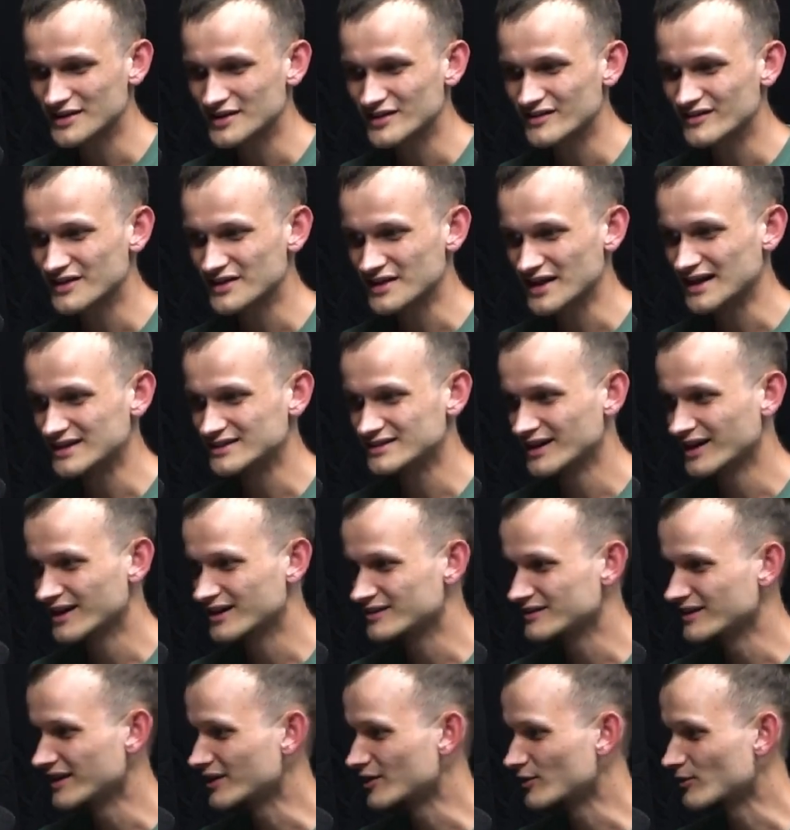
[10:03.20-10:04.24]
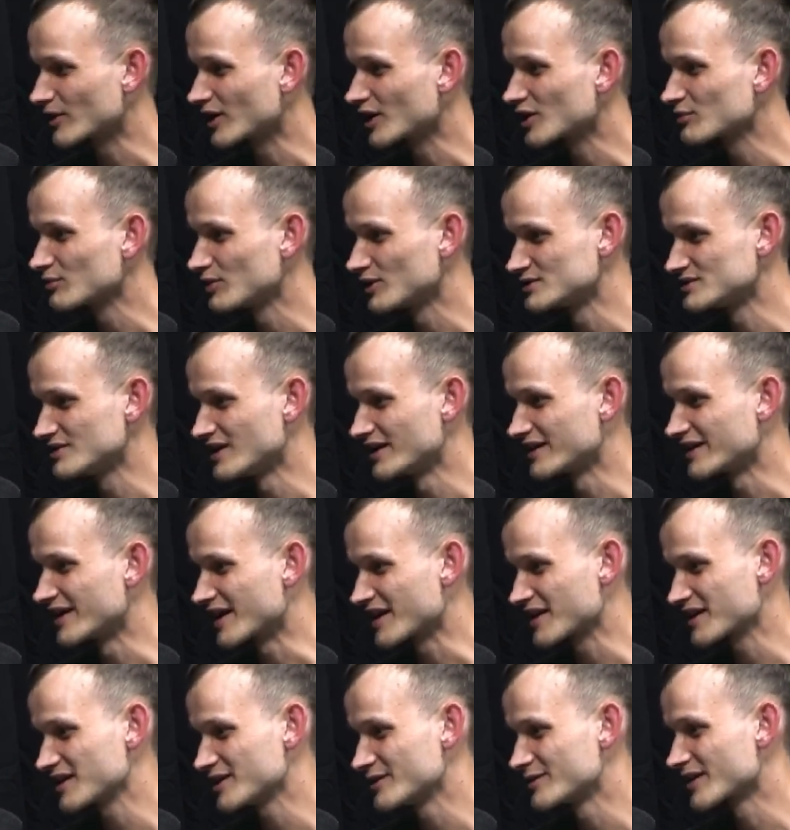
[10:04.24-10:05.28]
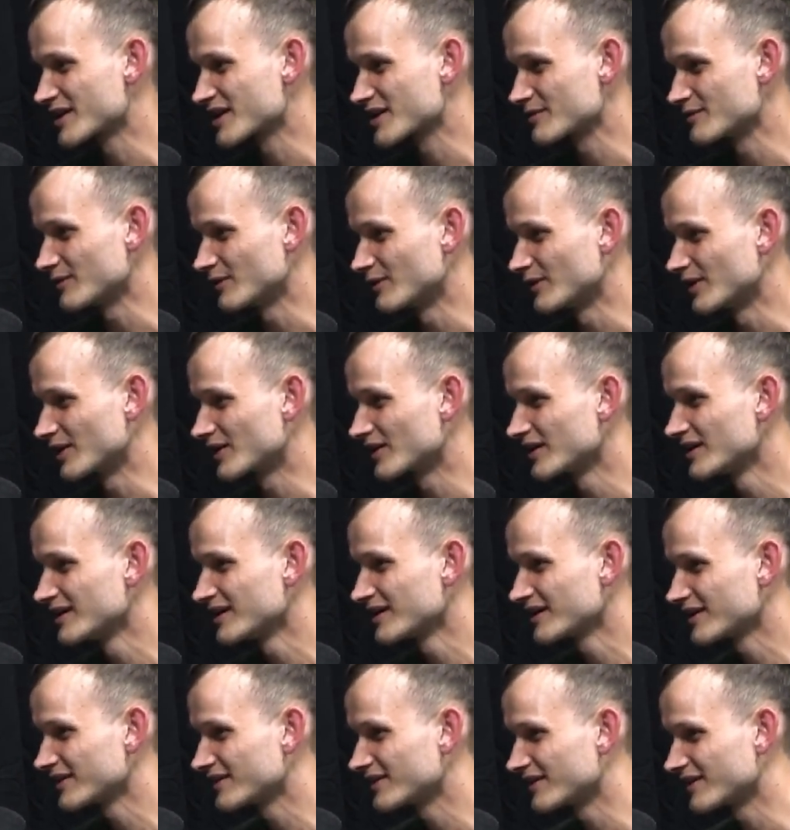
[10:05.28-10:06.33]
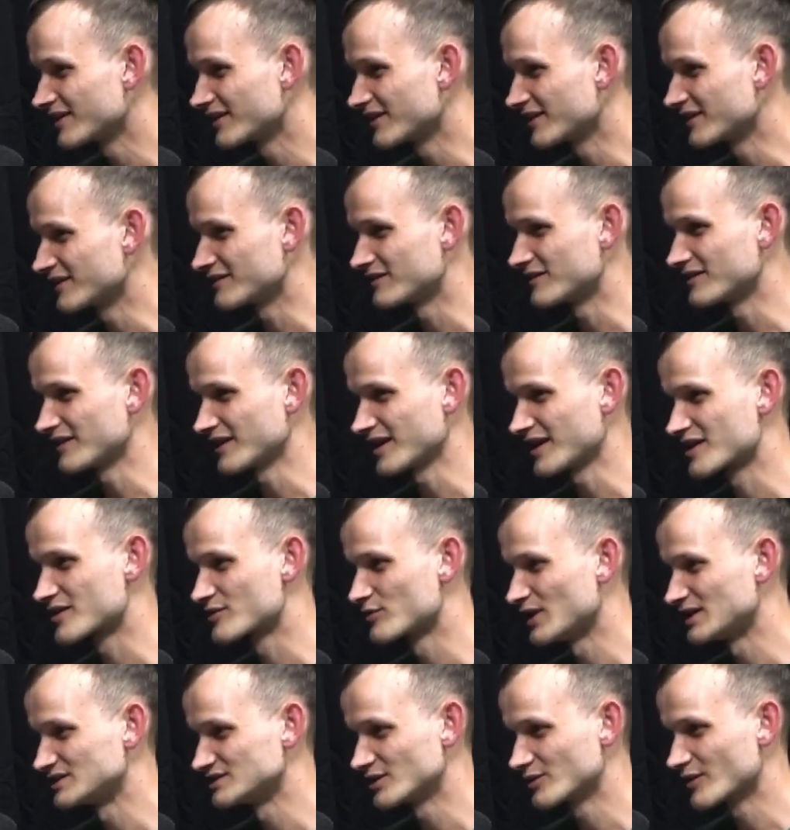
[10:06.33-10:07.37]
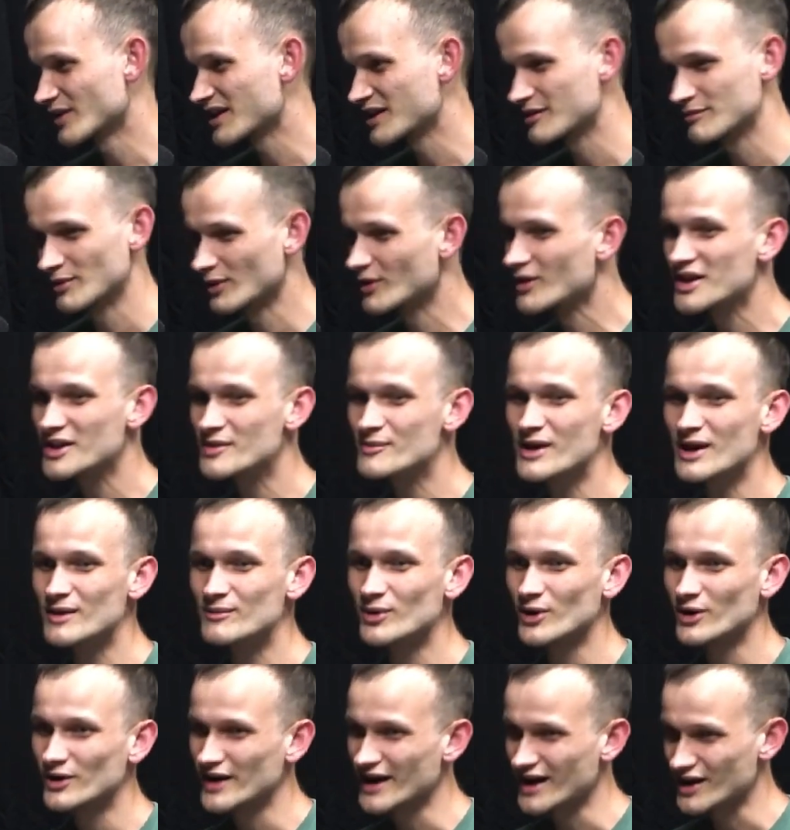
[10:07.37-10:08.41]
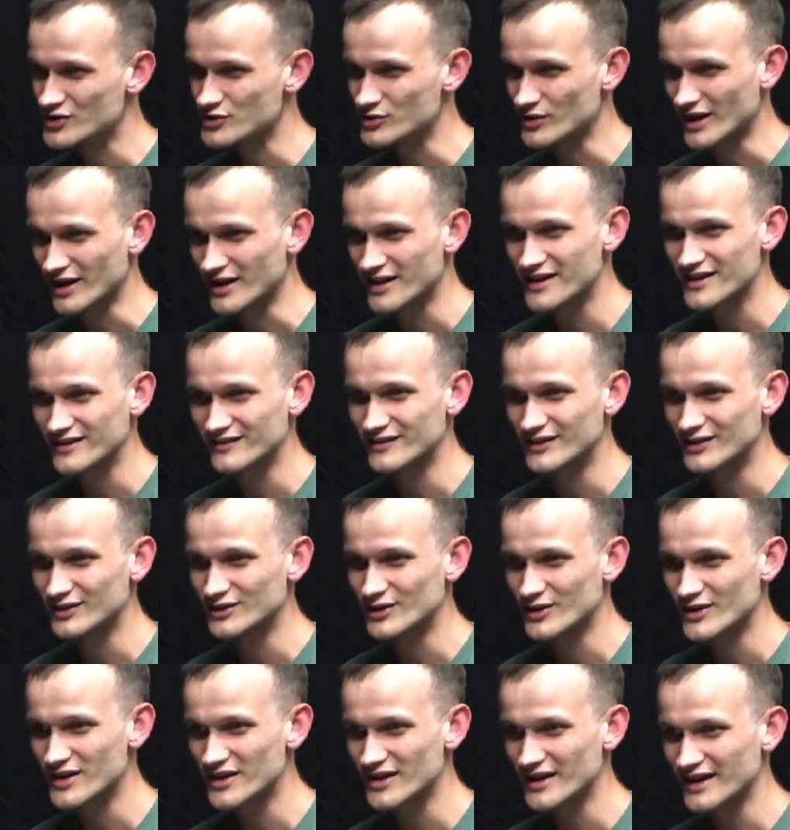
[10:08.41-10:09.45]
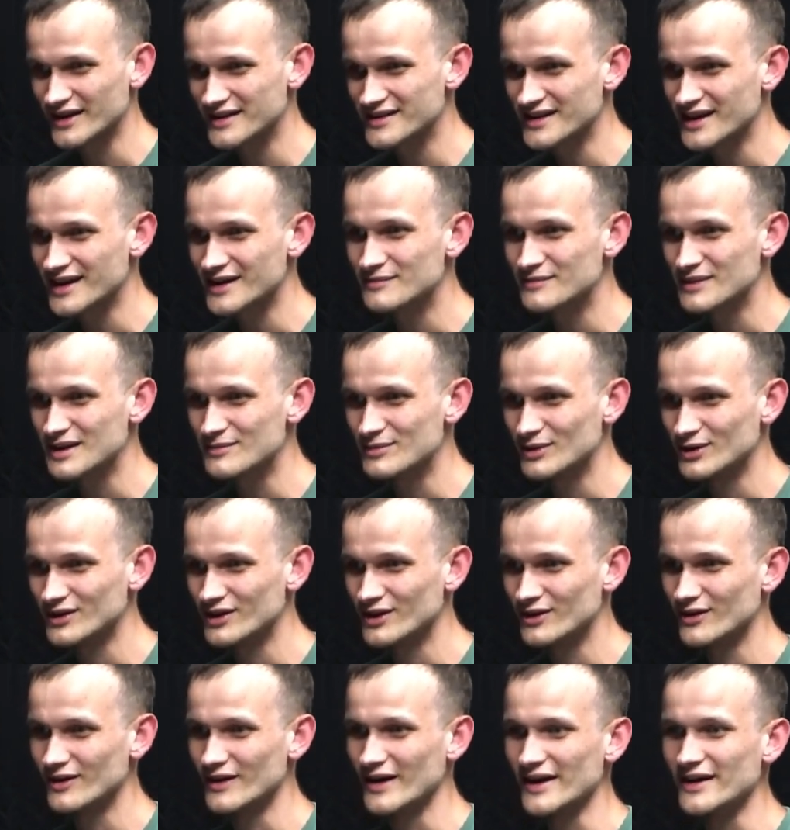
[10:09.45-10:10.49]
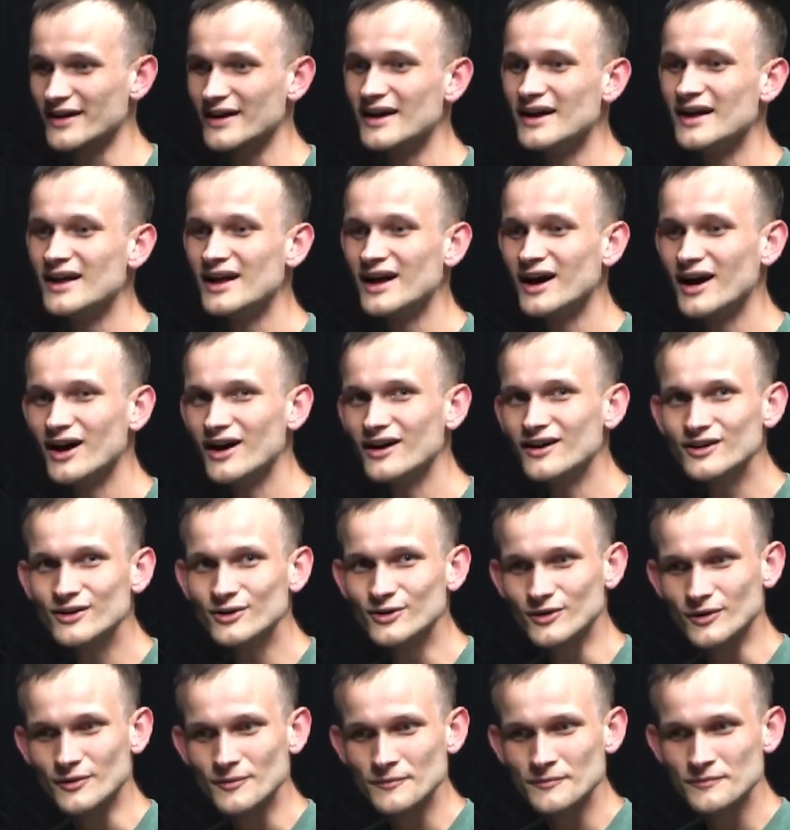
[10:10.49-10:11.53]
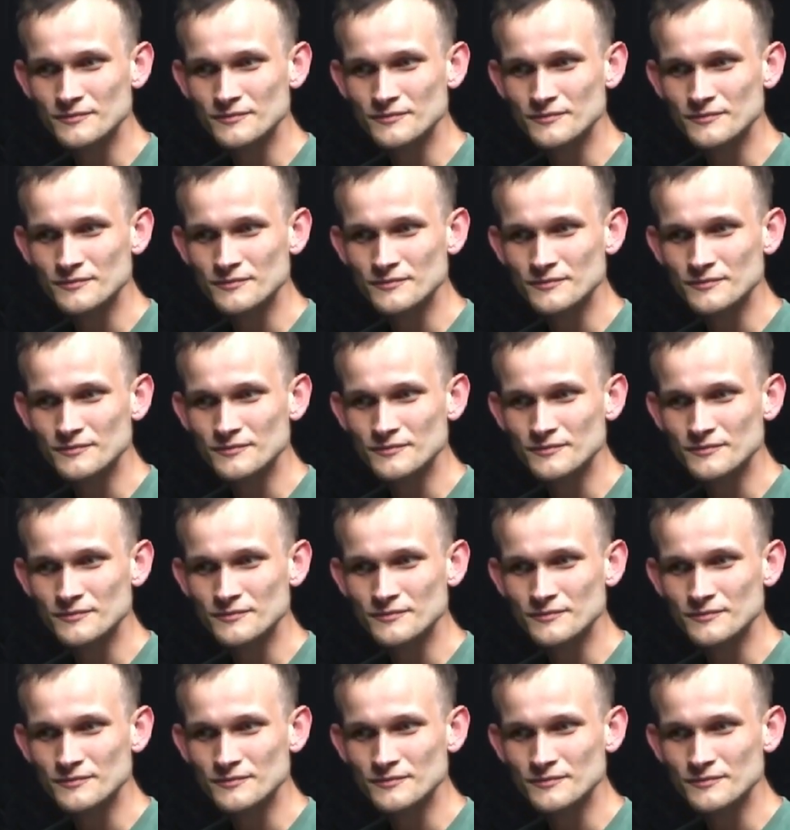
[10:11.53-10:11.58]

Vitalik like rug pull on us? He was simply like, his wallet was supposed to be a burn address. There's like 10 people that are like, oh,